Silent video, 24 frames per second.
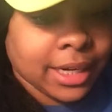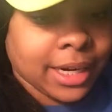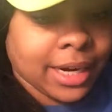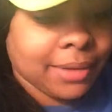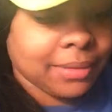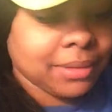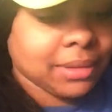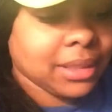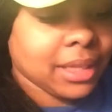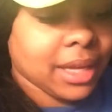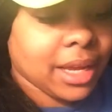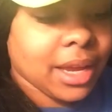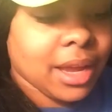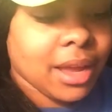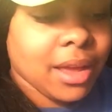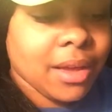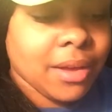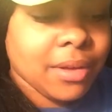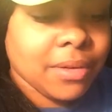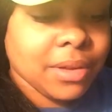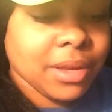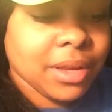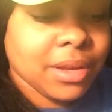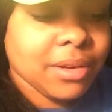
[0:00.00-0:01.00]
and they was like,
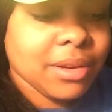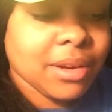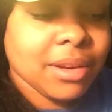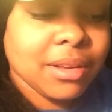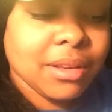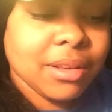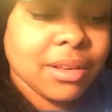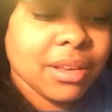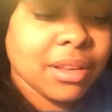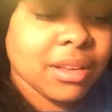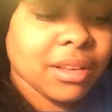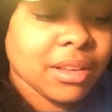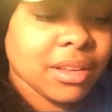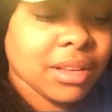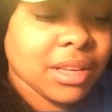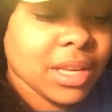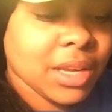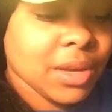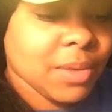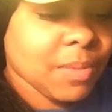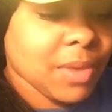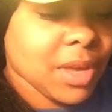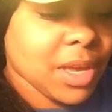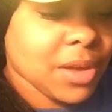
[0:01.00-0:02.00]
oh, you'd
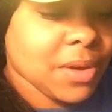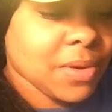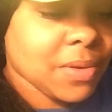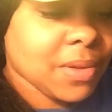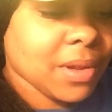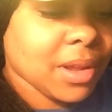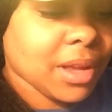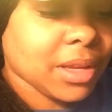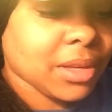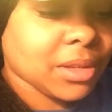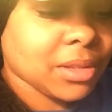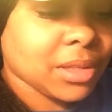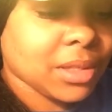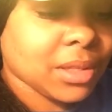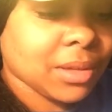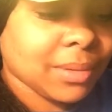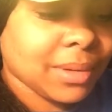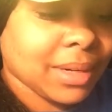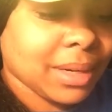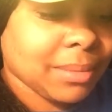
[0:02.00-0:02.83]
be cool on YouTube.